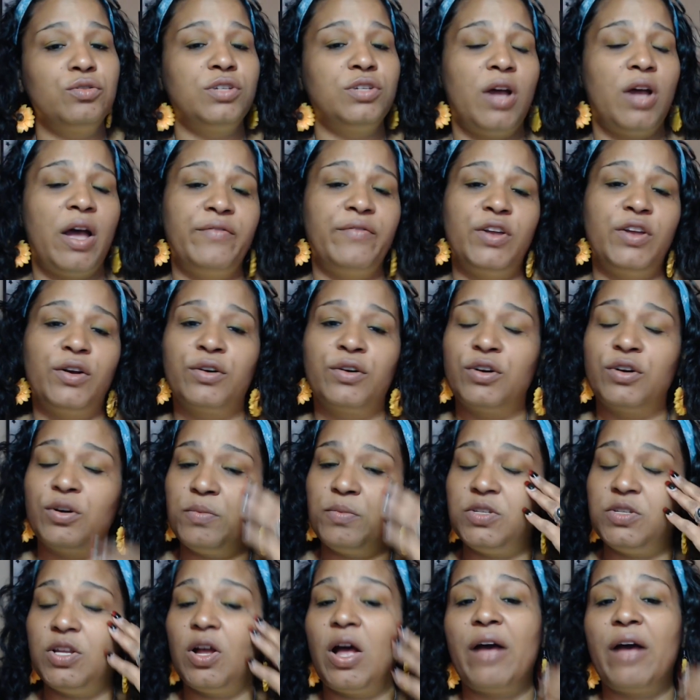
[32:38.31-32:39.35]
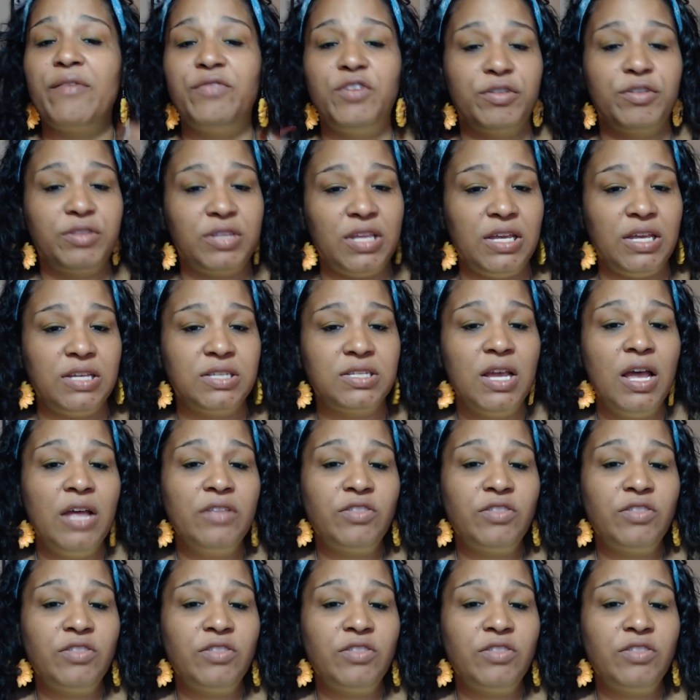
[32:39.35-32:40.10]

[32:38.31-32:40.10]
they'll have their herbs, they'll have their things